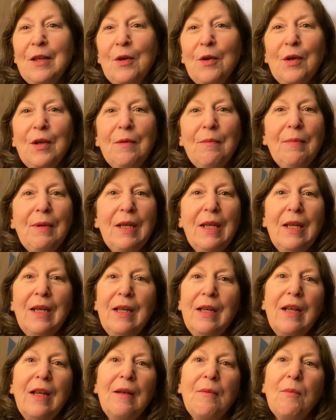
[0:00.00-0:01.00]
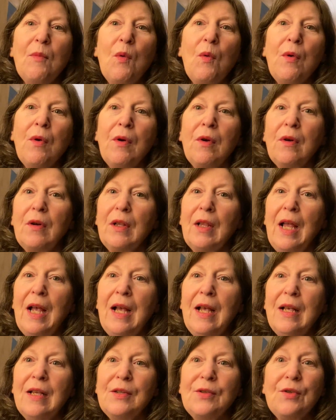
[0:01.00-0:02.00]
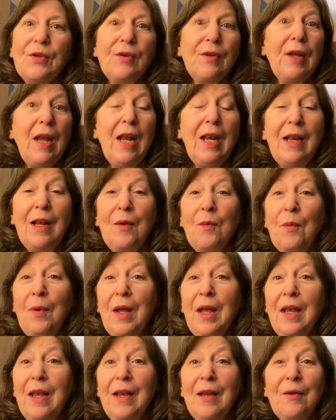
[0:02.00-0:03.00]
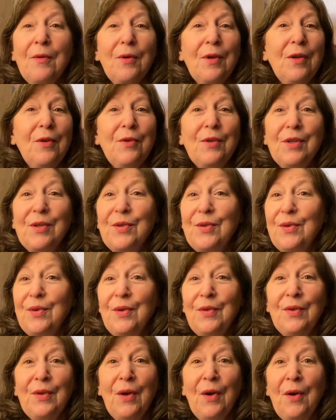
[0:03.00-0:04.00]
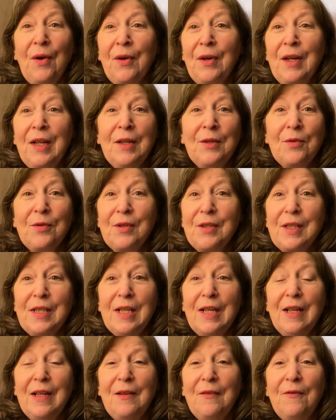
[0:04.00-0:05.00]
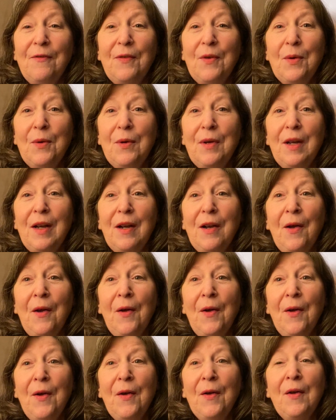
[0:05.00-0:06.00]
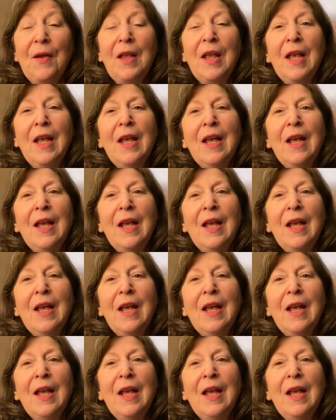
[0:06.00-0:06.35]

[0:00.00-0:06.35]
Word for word: You can be eating more or less. You're gaining weight, or you just aren't interested in food at all.